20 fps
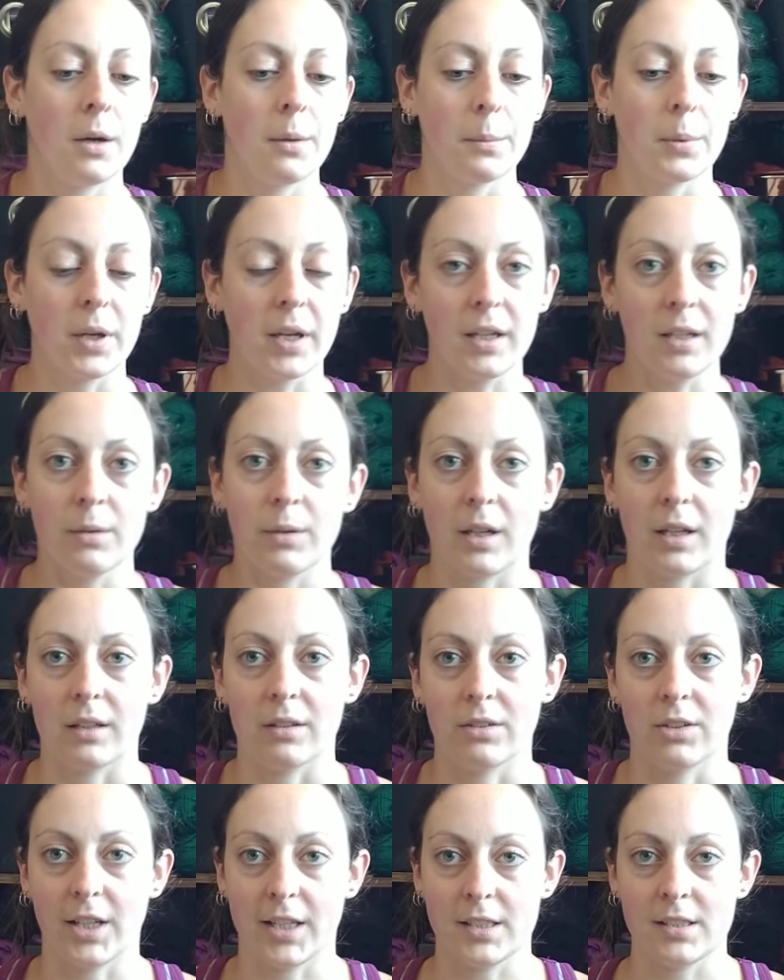But anyway,
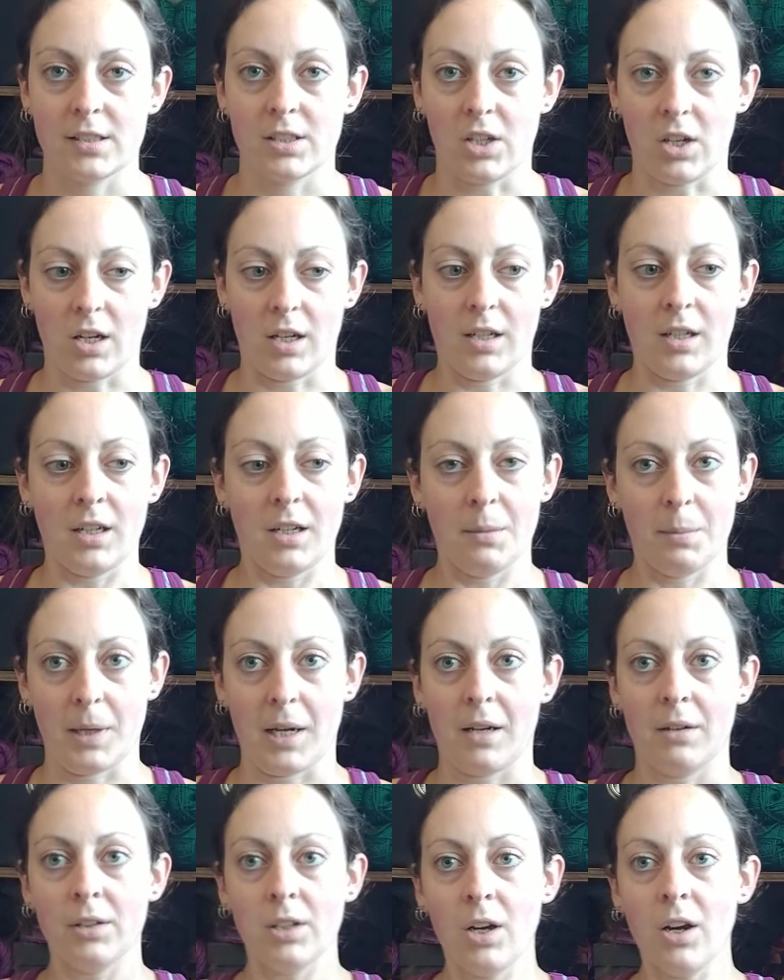let's talk
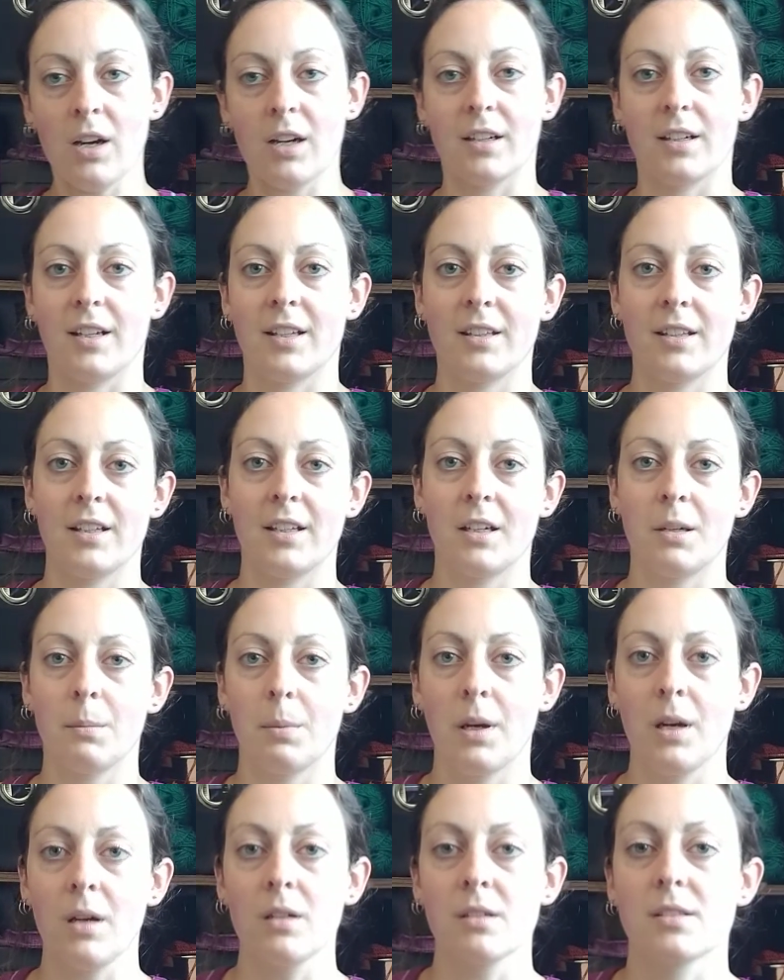about yarn and the
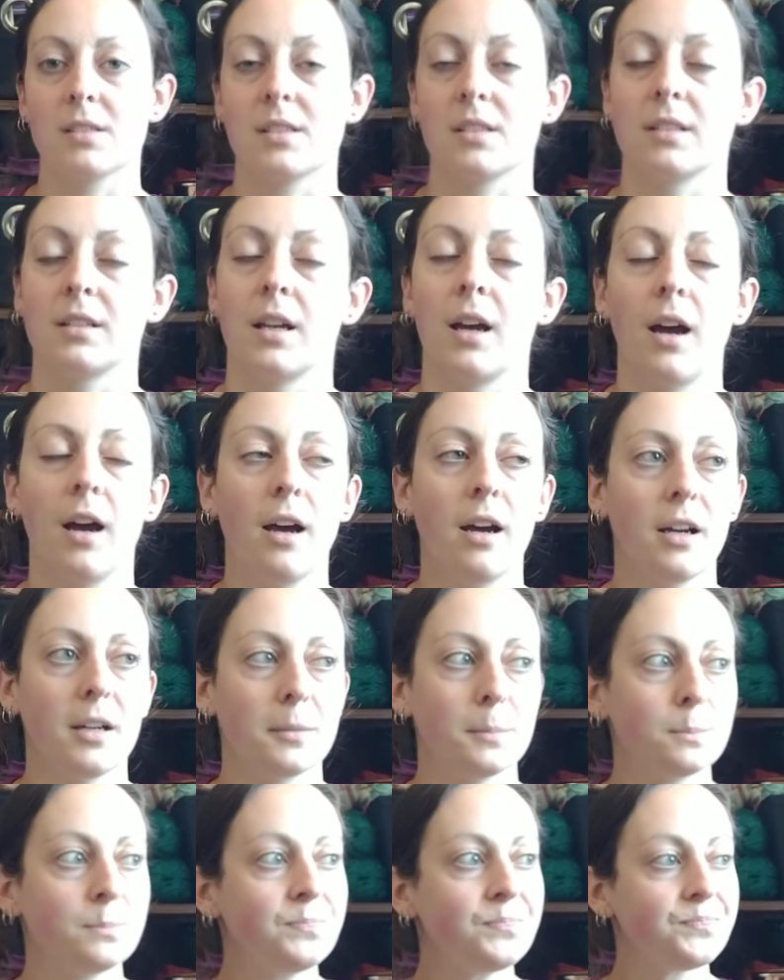comparison.
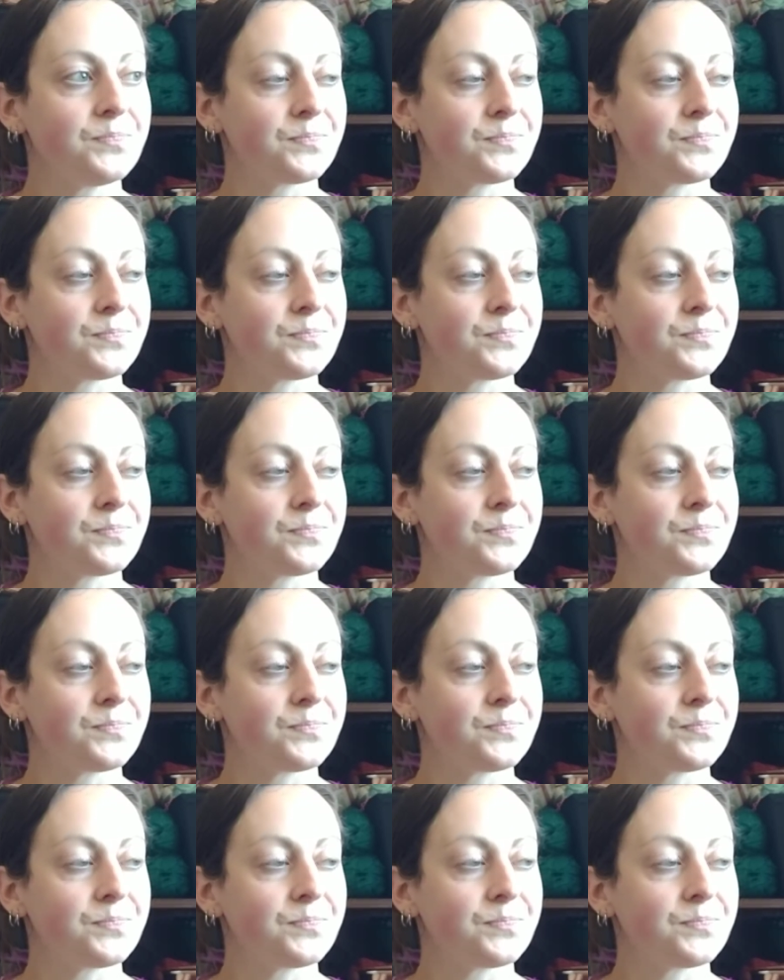So